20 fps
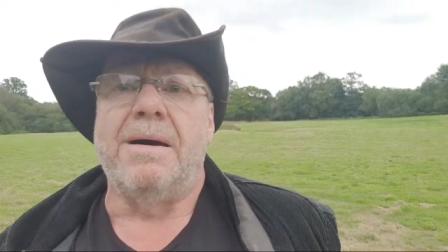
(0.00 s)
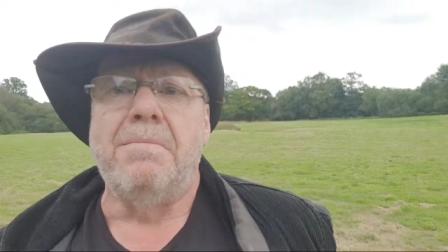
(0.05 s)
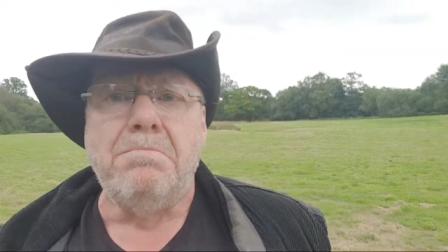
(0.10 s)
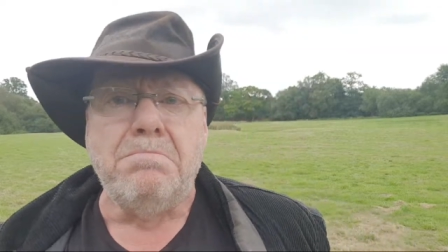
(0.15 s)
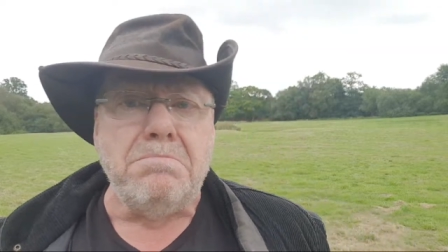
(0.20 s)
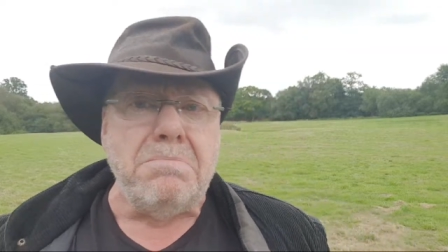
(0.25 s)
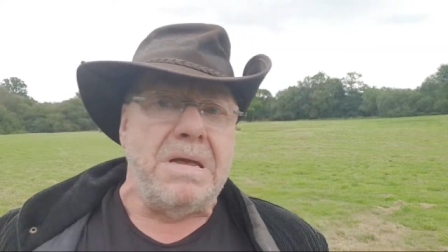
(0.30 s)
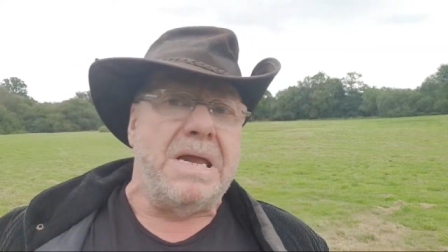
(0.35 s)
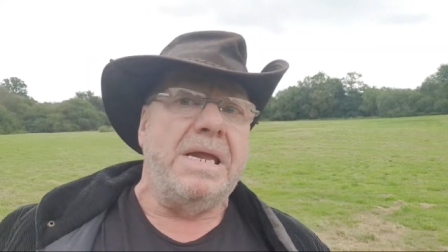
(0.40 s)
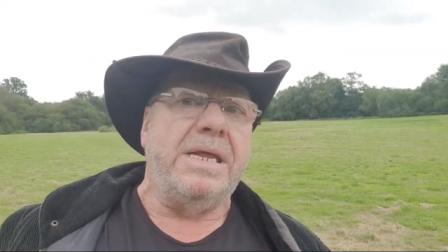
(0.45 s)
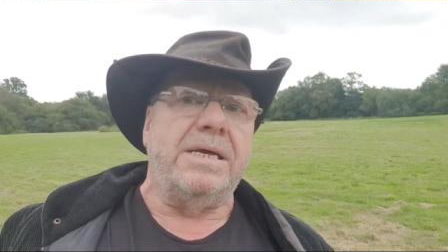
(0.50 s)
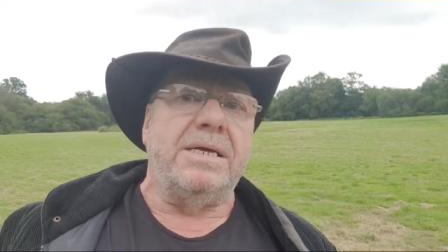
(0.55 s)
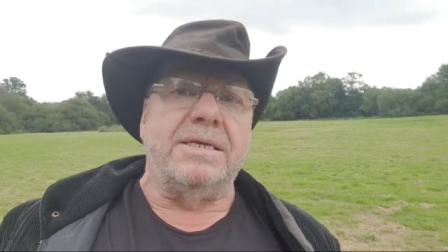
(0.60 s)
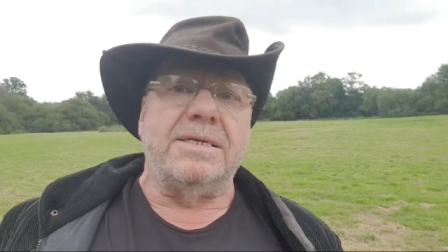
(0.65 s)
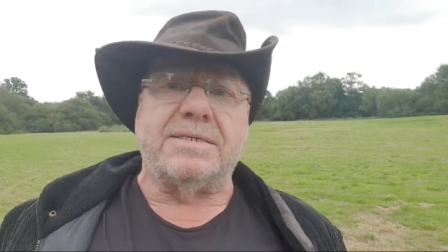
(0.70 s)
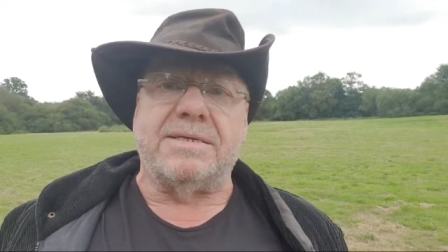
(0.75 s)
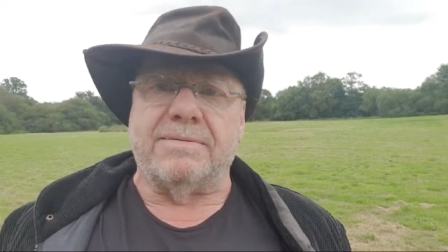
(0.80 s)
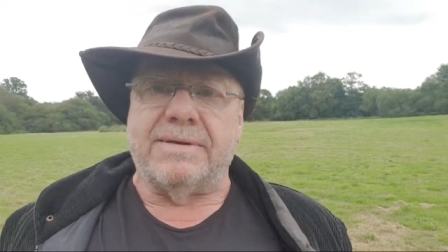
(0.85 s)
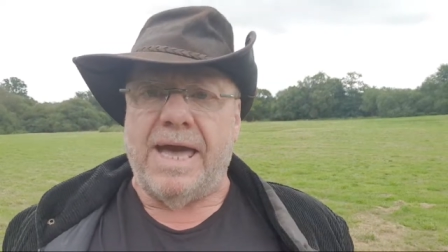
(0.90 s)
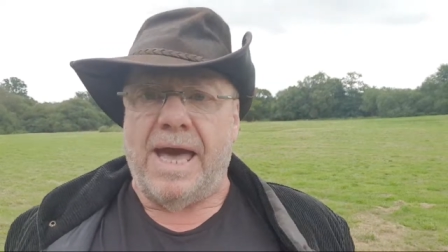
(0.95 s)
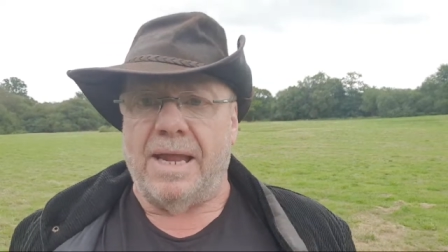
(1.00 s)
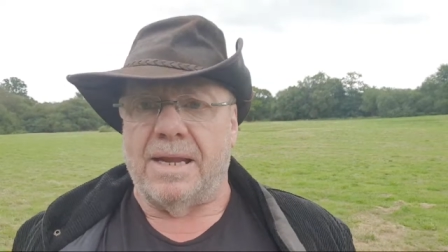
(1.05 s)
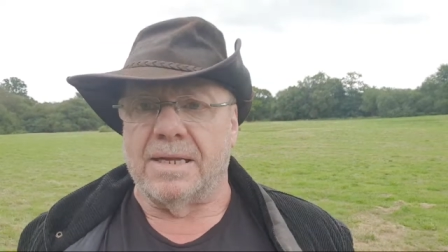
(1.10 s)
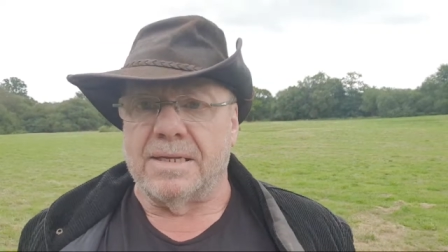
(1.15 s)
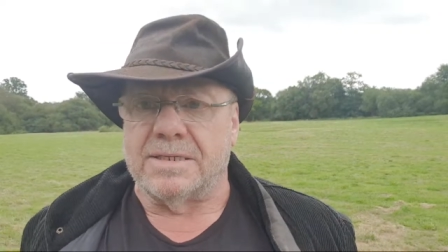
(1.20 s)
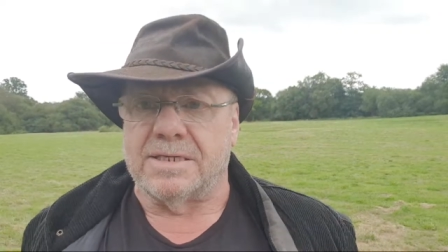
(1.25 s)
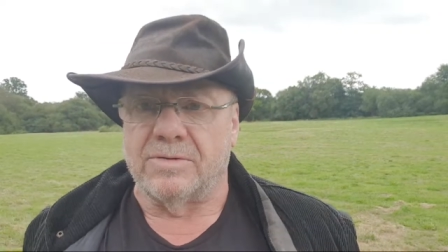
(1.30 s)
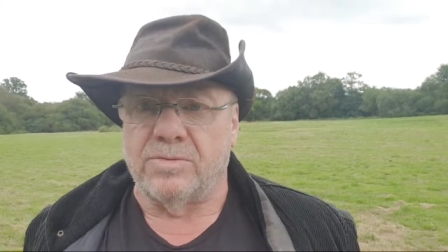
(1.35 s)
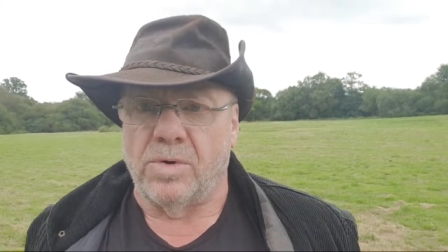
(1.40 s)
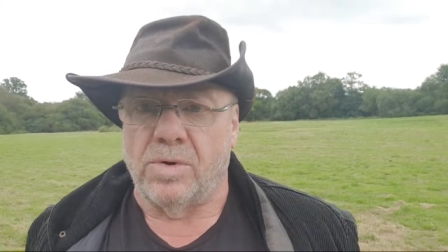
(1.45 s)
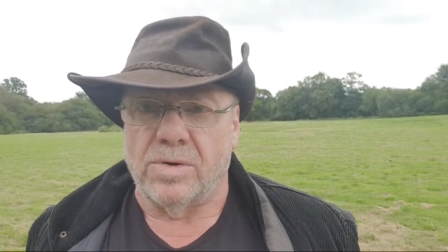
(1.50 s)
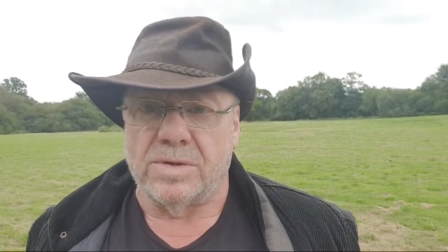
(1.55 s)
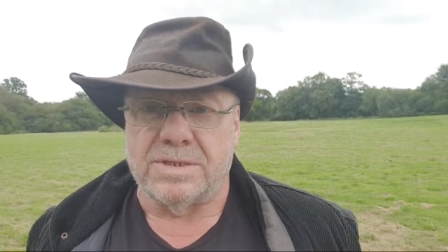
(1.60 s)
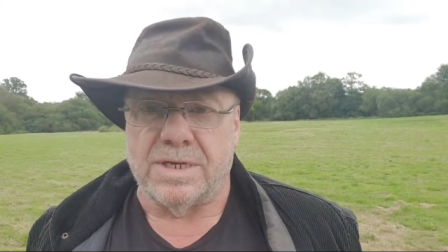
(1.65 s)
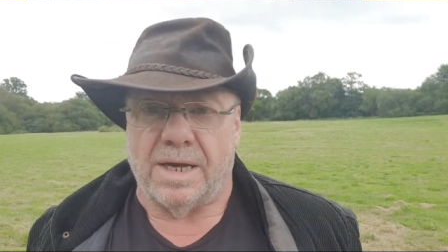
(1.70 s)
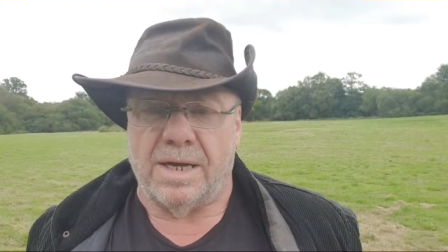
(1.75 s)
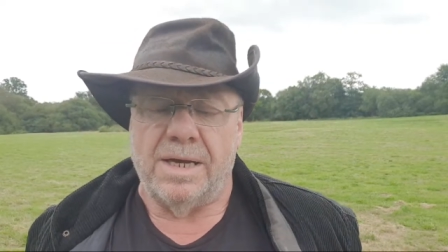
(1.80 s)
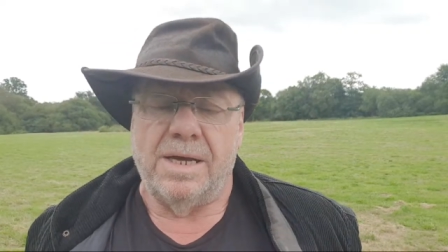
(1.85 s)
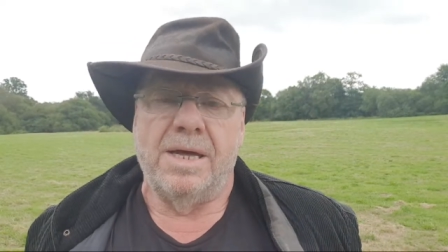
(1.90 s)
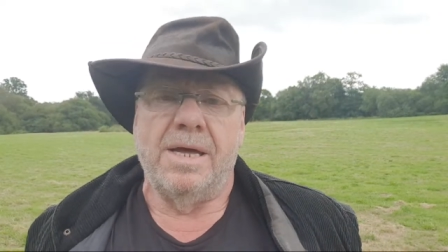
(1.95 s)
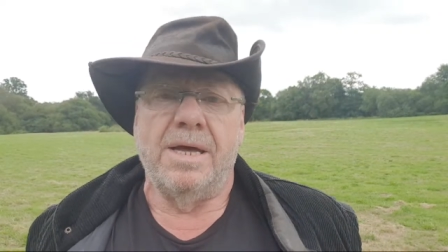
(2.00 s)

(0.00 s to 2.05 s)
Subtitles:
millions of gallons of water.